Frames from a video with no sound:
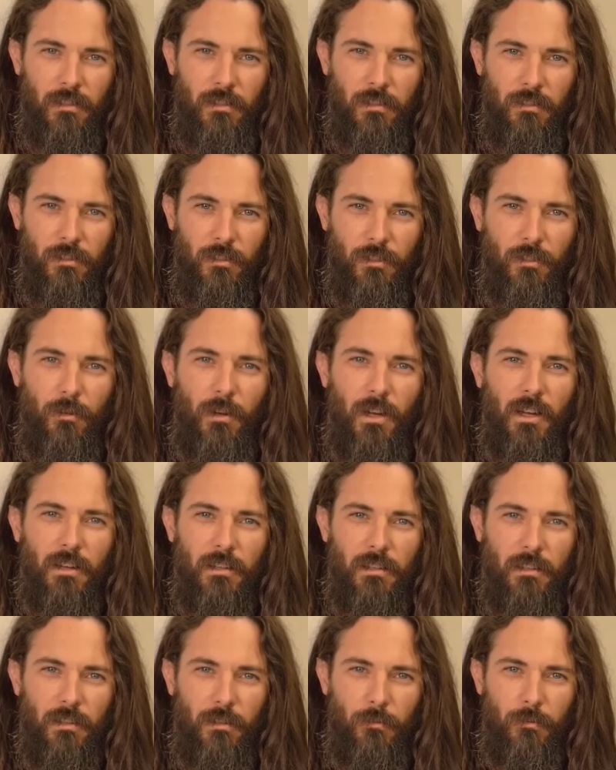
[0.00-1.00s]
to go out
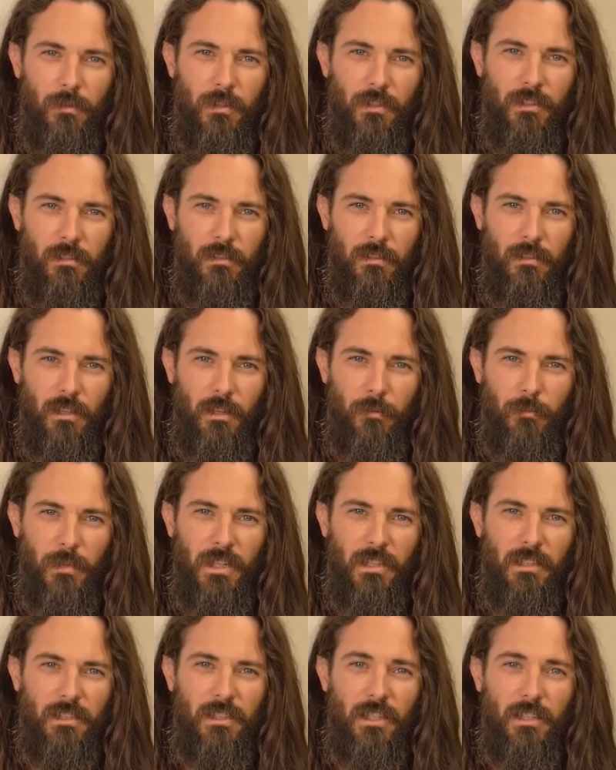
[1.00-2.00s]
into the world and be
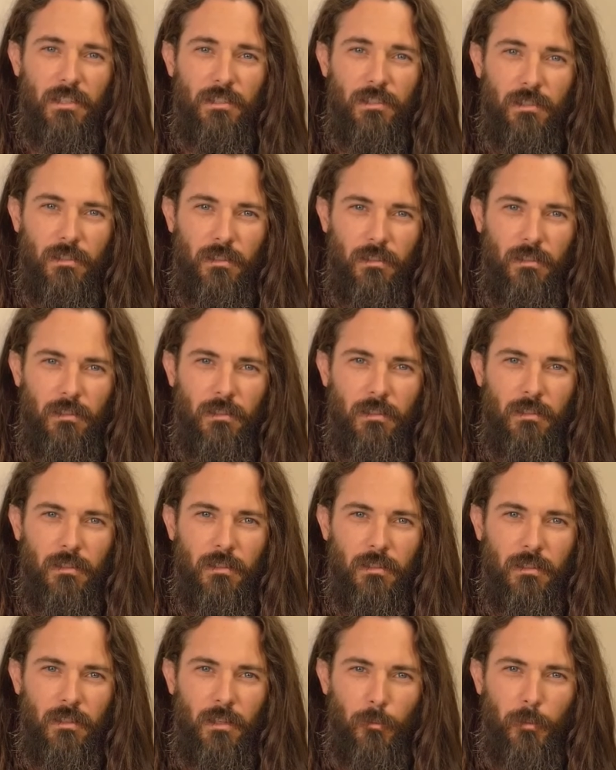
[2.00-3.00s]
intentional
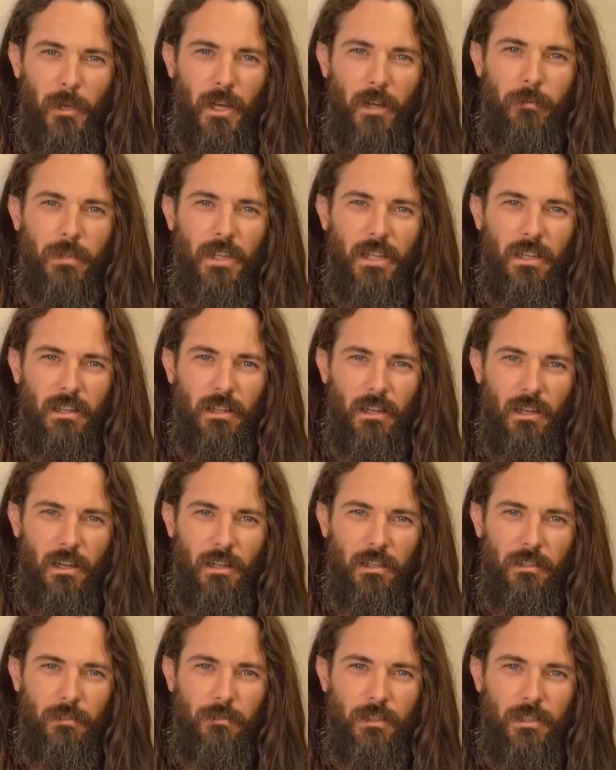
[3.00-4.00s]
about being
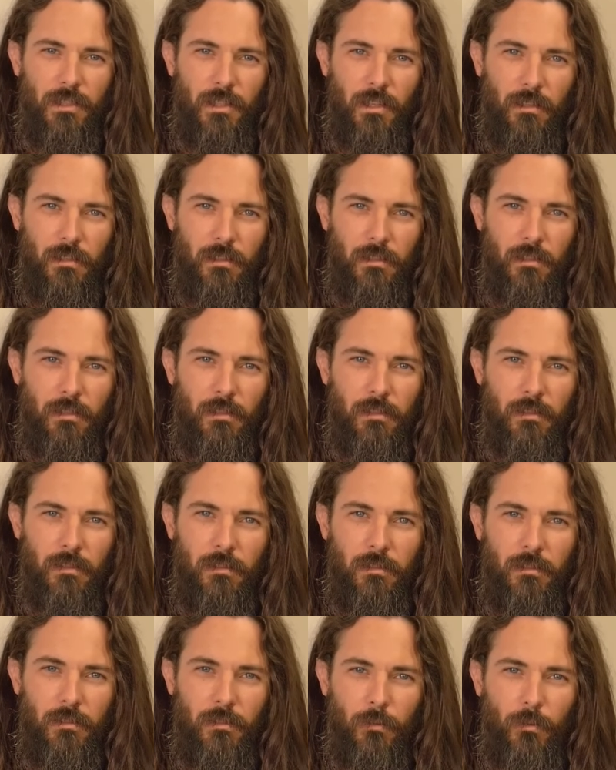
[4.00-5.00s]
kind to each other,
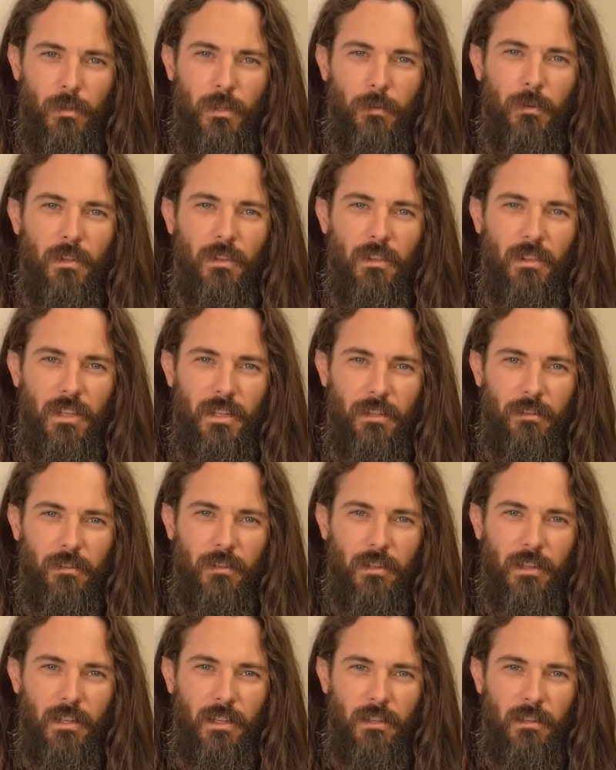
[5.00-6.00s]
we will
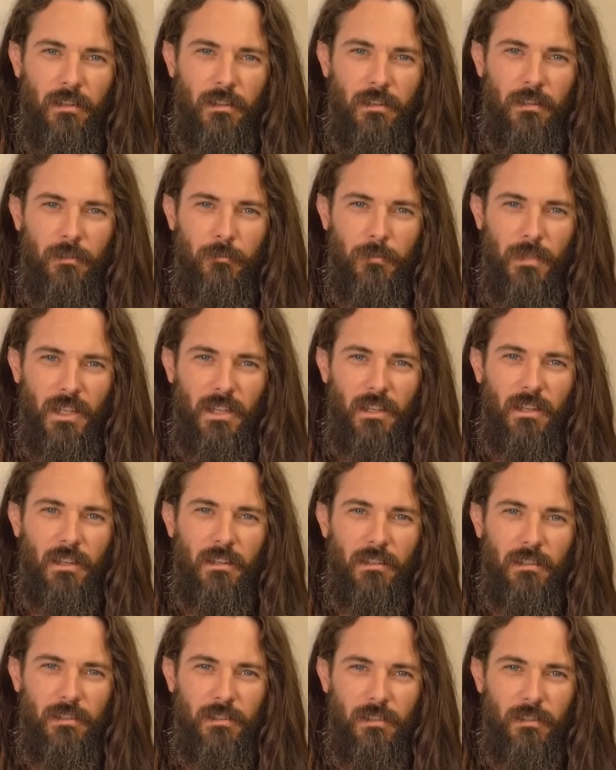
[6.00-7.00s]
literally
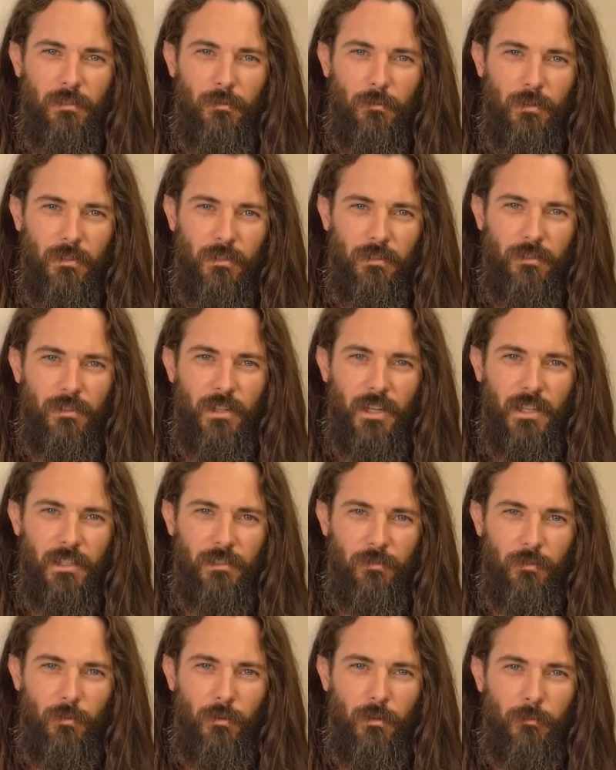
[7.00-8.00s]
begin to see the world
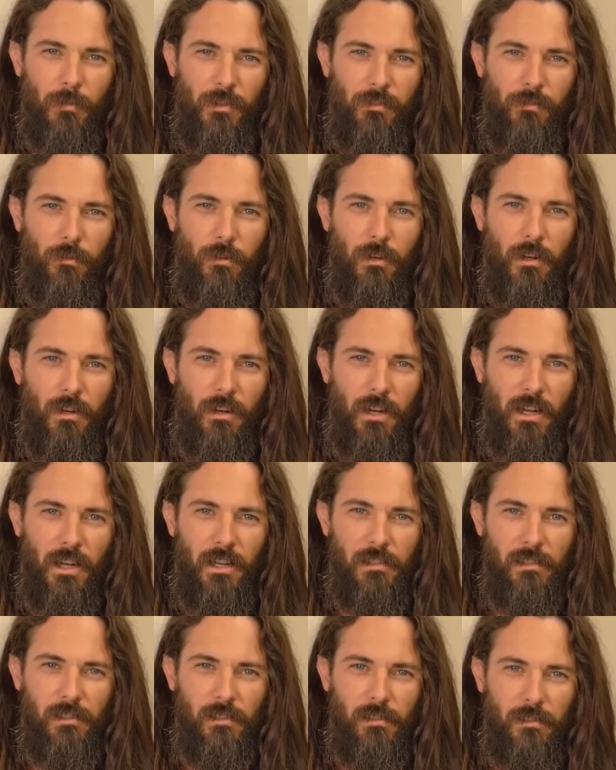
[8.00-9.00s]
transform before our
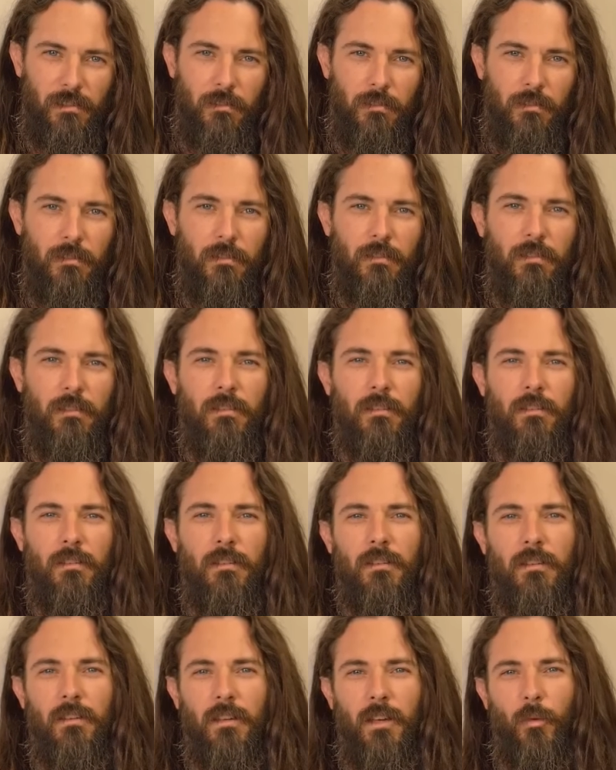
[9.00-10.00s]
eyes.
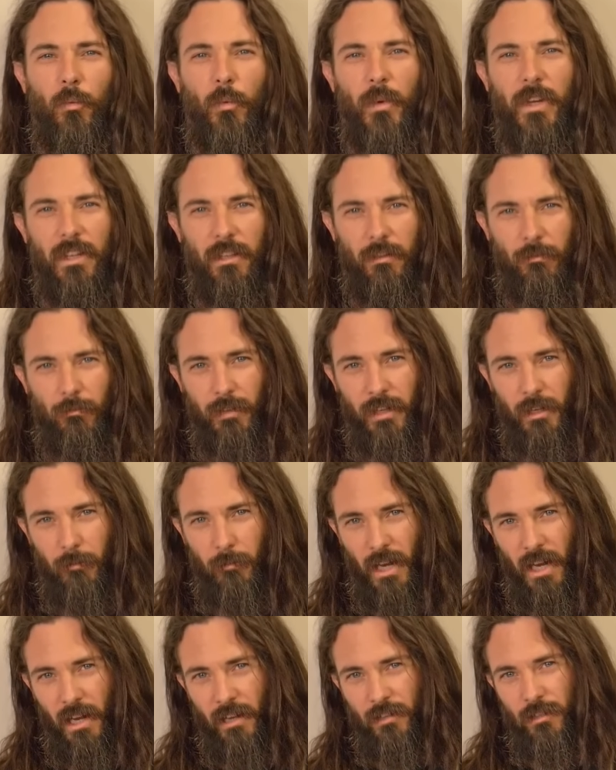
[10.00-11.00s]
And we can
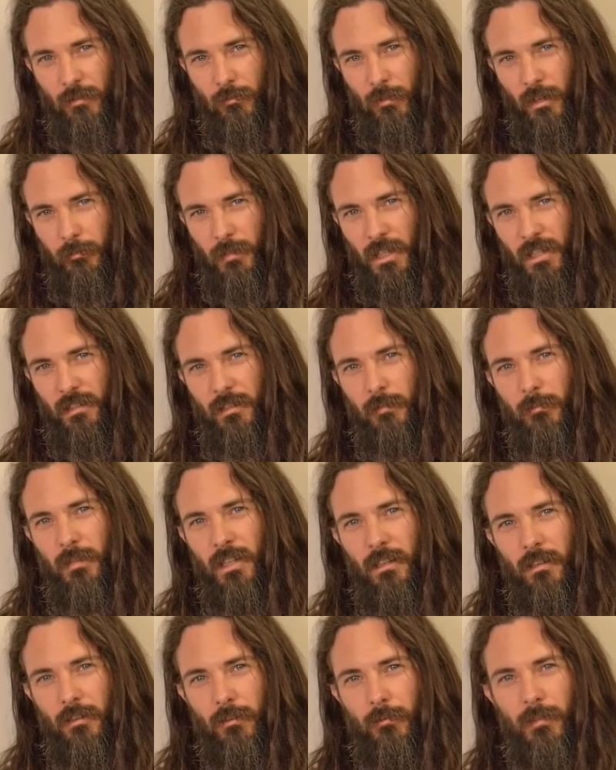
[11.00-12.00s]
reimagine what it means to be
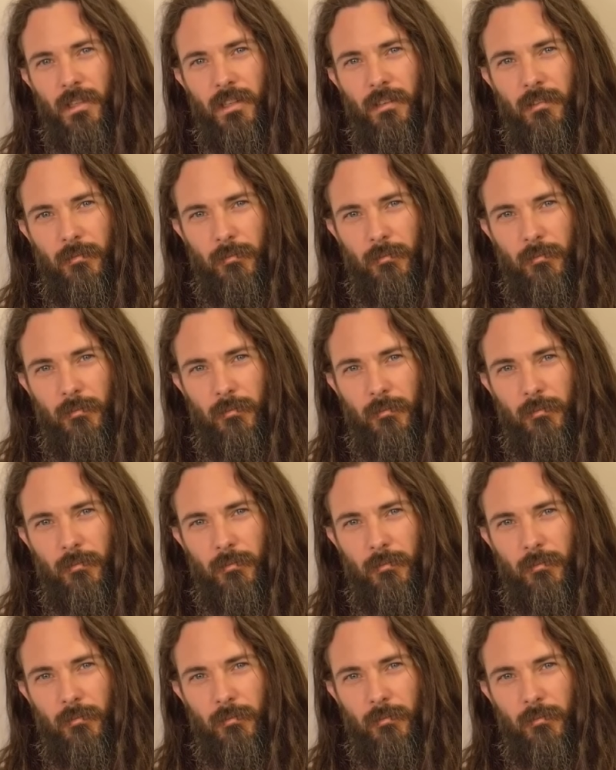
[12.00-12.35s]
human